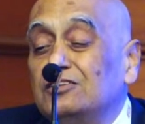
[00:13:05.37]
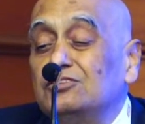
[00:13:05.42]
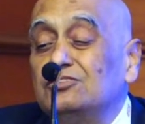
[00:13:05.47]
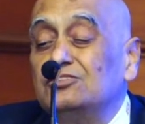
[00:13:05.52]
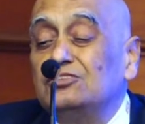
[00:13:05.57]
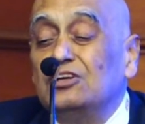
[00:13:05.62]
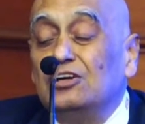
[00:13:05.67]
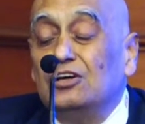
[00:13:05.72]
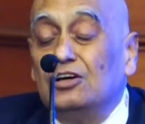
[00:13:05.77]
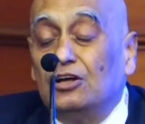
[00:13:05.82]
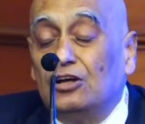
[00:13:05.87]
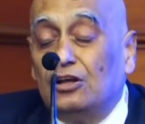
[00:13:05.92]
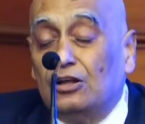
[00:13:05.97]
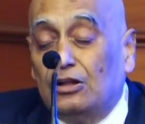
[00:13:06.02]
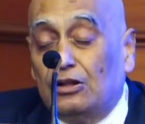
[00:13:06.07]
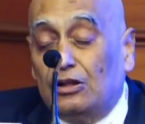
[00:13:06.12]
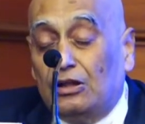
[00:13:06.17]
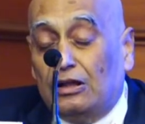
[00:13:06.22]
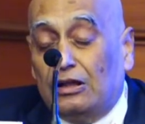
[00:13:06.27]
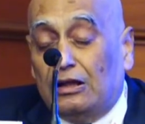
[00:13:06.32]
is,
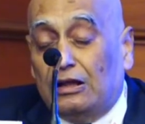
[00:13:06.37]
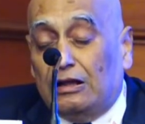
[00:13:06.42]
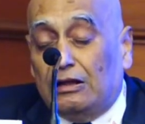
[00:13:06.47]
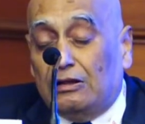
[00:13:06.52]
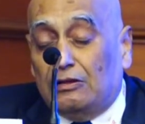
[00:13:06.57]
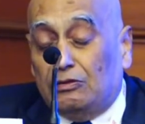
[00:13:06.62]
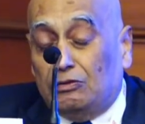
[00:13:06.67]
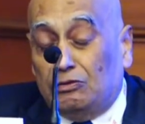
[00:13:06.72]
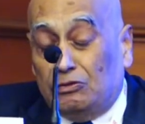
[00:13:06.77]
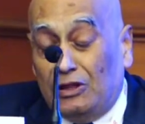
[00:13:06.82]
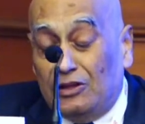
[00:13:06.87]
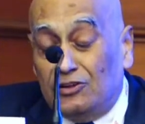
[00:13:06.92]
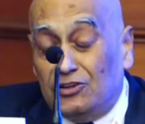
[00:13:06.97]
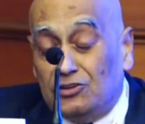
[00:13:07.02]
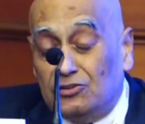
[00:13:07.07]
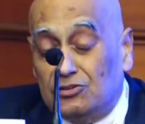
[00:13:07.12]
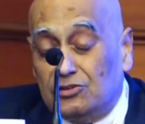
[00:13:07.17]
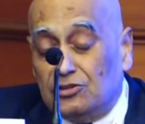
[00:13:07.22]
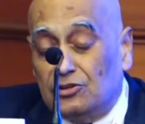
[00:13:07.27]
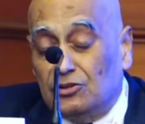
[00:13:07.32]

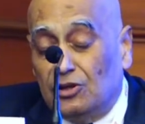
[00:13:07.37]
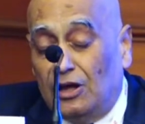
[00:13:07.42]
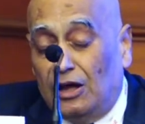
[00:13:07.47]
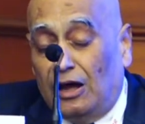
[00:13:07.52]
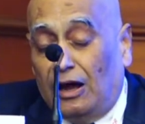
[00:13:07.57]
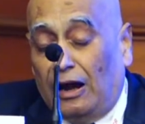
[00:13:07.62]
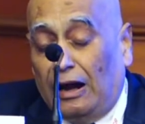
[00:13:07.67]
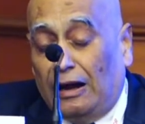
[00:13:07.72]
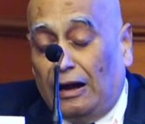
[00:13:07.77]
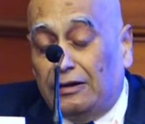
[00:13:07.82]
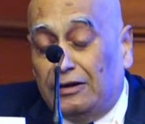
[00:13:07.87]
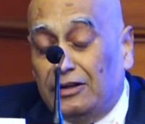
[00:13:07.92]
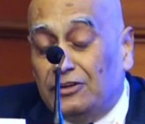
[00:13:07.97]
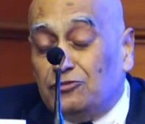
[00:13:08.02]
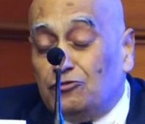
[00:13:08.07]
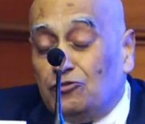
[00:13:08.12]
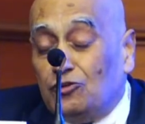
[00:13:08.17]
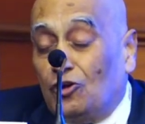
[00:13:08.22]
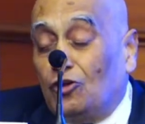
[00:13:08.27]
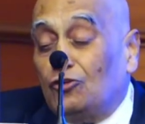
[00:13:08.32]

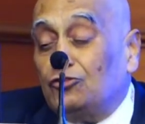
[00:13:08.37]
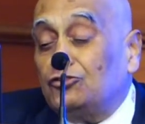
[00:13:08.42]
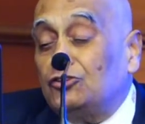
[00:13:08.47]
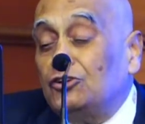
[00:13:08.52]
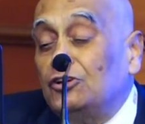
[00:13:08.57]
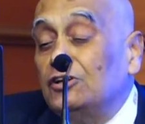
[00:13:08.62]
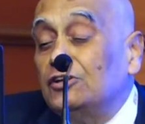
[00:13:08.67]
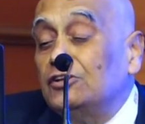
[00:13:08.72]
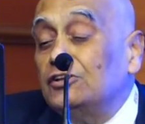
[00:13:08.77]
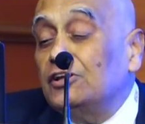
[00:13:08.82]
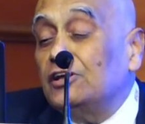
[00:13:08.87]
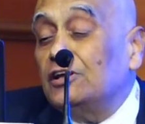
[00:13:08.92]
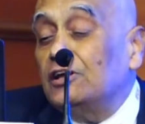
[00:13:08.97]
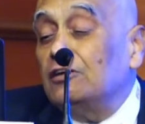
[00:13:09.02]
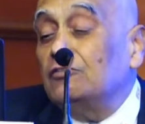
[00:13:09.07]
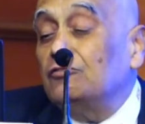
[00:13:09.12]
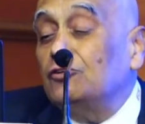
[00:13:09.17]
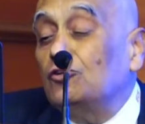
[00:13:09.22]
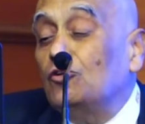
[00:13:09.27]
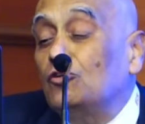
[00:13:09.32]
this velocity in the
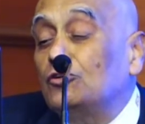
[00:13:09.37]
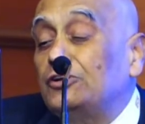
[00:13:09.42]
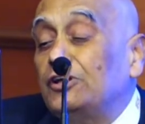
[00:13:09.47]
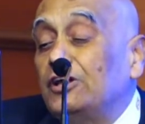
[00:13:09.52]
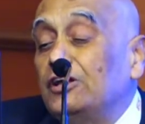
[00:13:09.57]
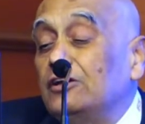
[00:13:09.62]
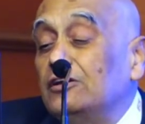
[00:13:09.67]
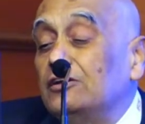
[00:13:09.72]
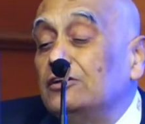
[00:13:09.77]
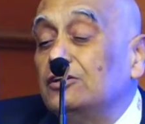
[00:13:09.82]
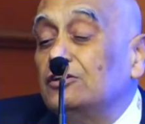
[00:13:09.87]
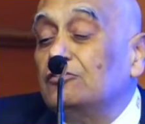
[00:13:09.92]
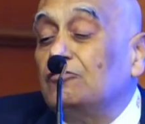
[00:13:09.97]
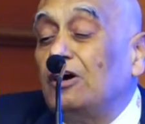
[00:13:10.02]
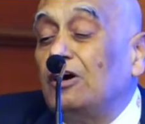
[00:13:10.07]
LVOT